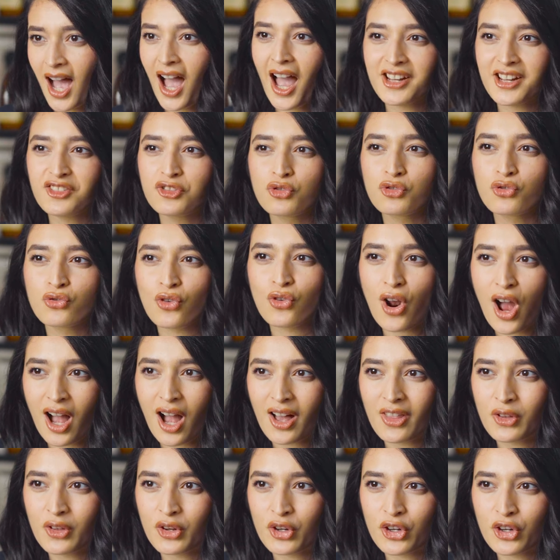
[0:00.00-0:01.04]
I'd
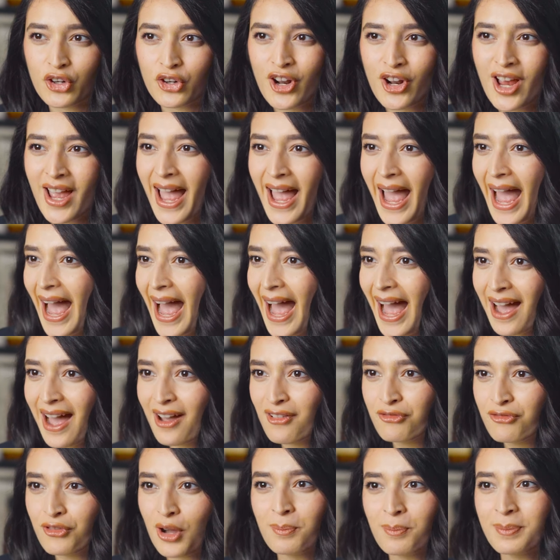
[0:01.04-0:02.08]
rather
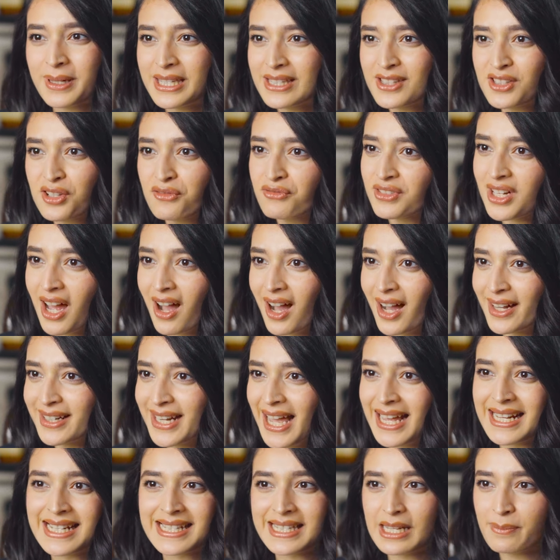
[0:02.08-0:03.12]
have a piece of naan
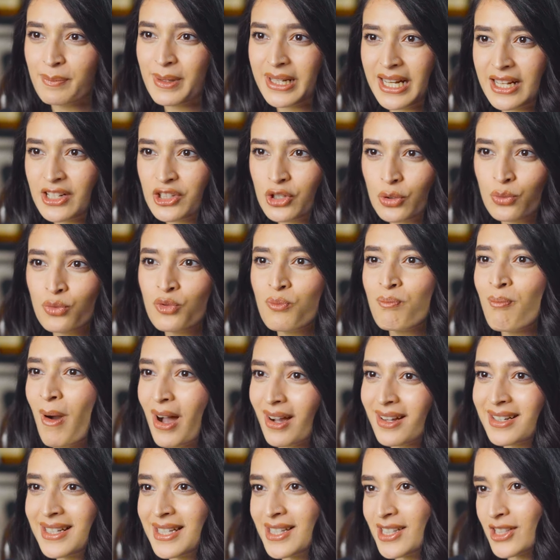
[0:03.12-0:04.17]
and dip it into
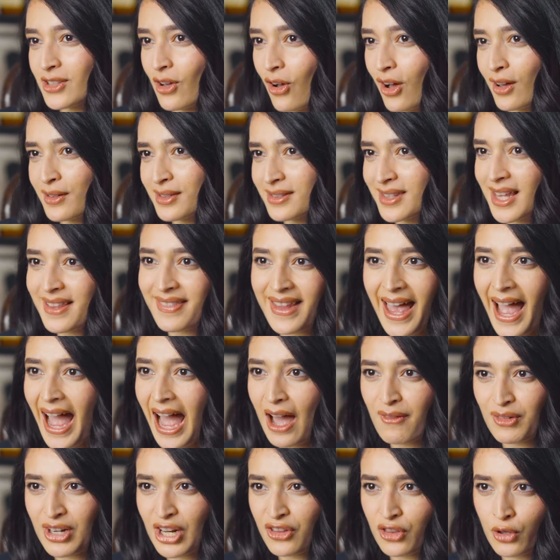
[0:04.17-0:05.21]
makhani sauce than
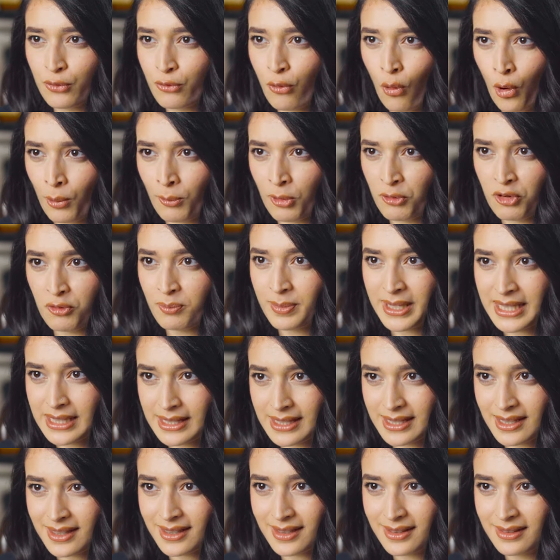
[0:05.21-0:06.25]
have it in the form of a
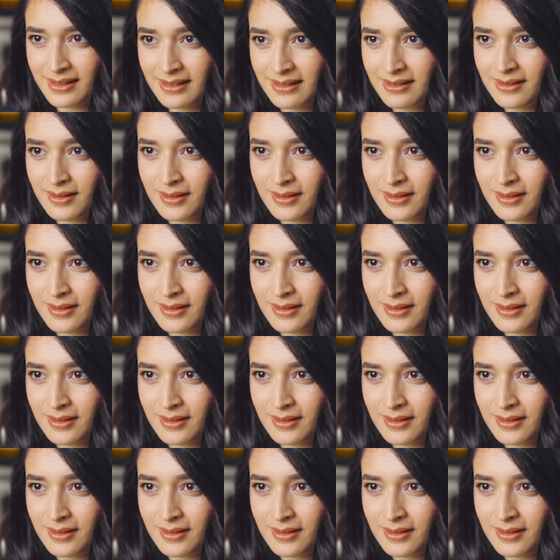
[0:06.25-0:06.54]
pizza.